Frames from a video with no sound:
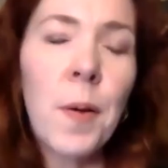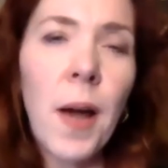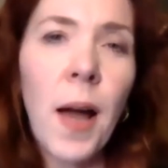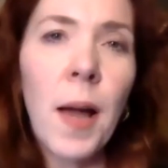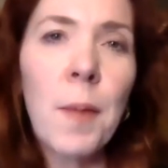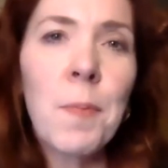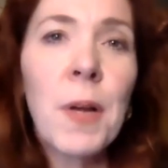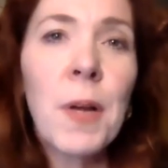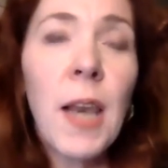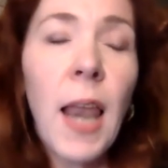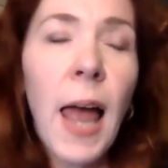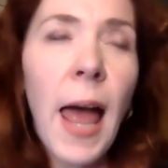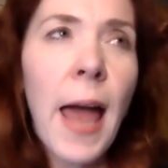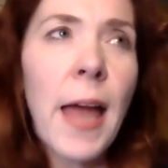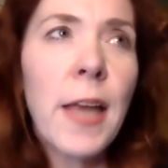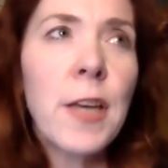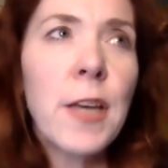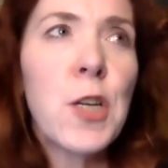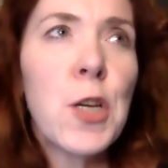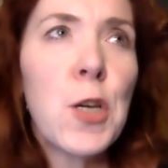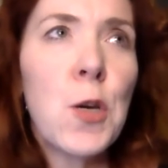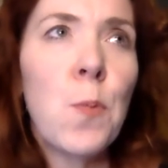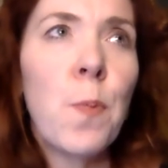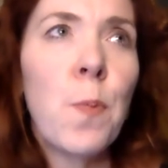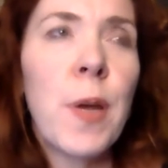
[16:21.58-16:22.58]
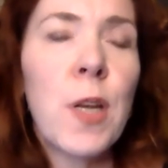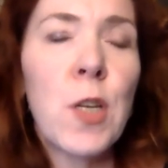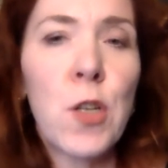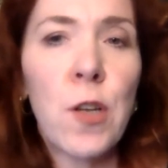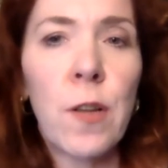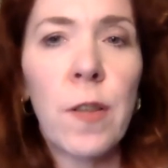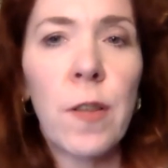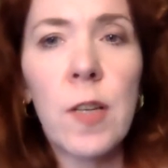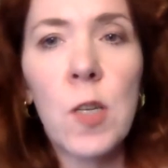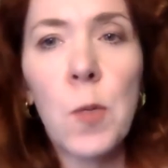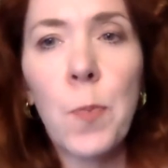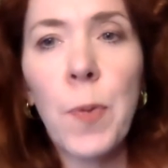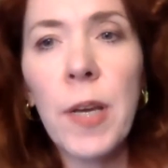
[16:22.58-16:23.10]
I'm glad you
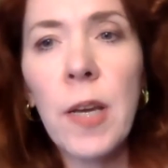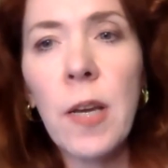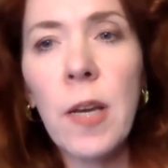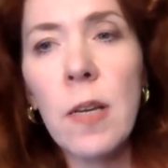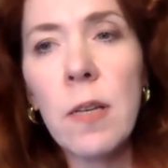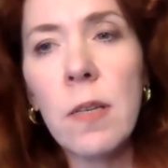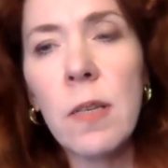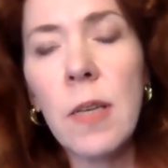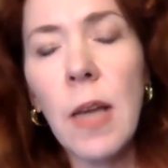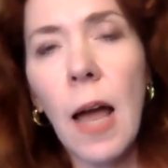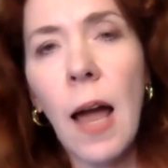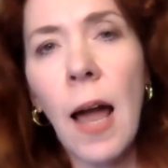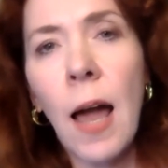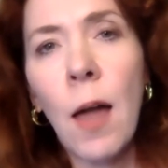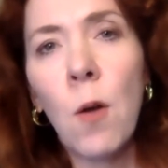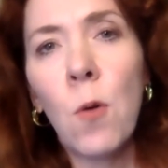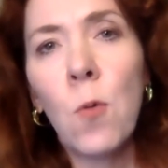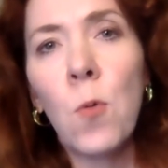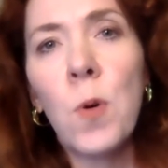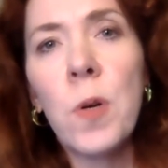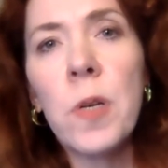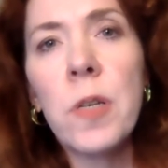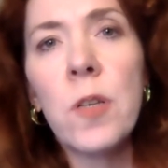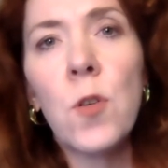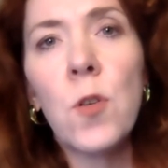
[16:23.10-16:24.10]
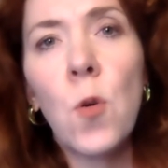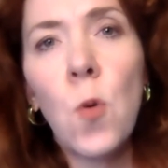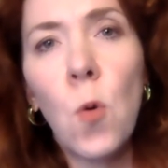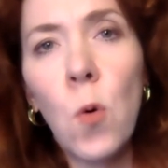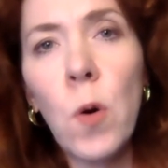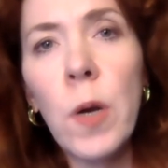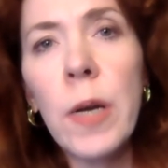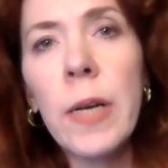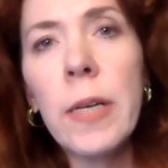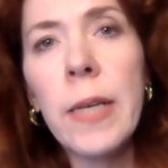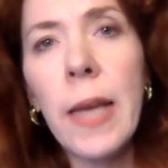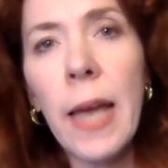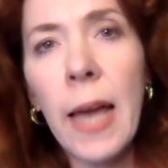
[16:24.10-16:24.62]
mentioned this because I was
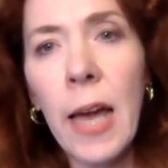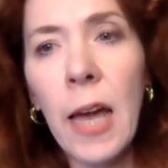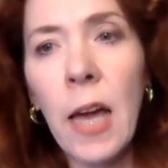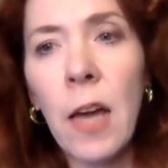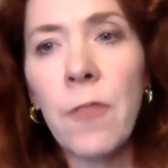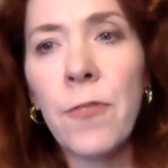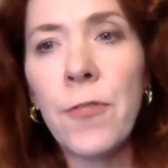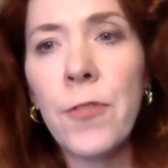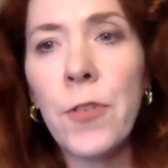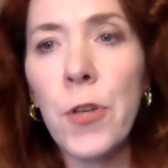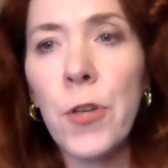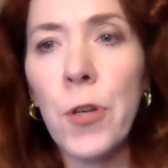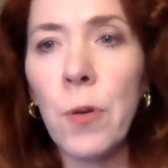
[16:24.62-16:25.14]
going to have